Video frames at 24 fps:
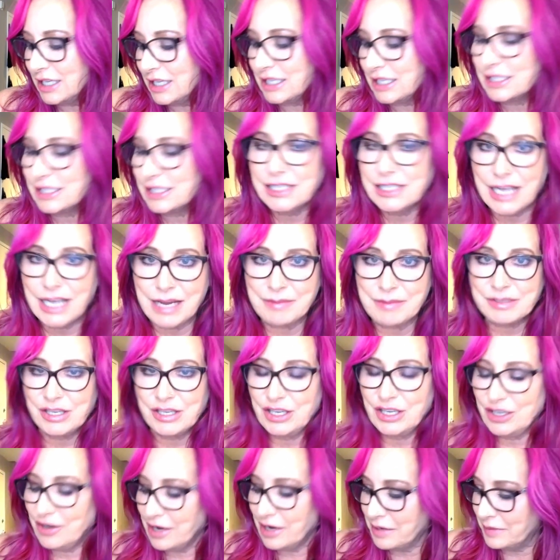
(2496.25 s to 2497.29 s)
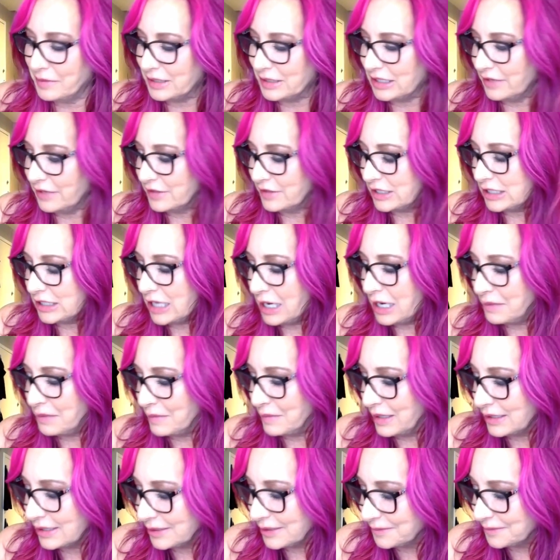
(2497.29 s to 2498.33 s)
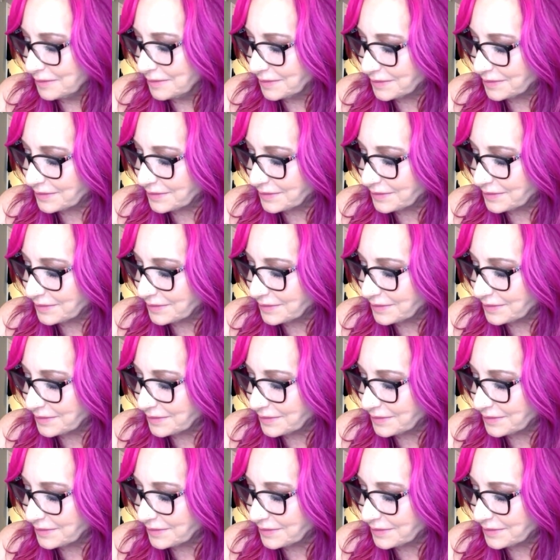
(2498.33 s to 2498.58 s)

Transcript: an assignment. So, I always give assignments.